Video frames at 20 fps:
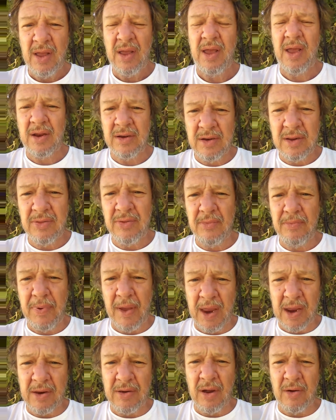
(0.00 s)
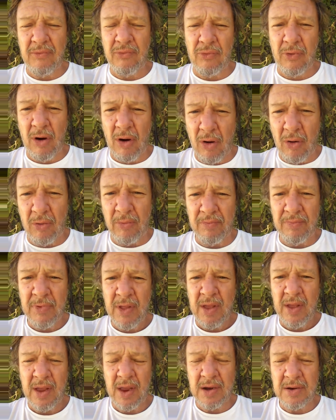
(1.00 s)
into the Bank of Rome,
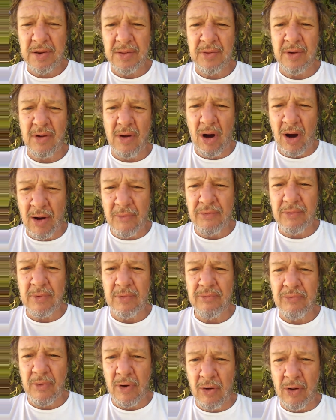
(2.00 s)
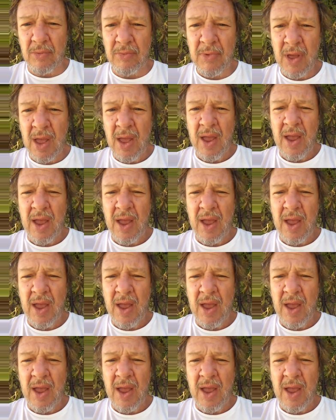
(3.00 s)
into the coffer of Rome,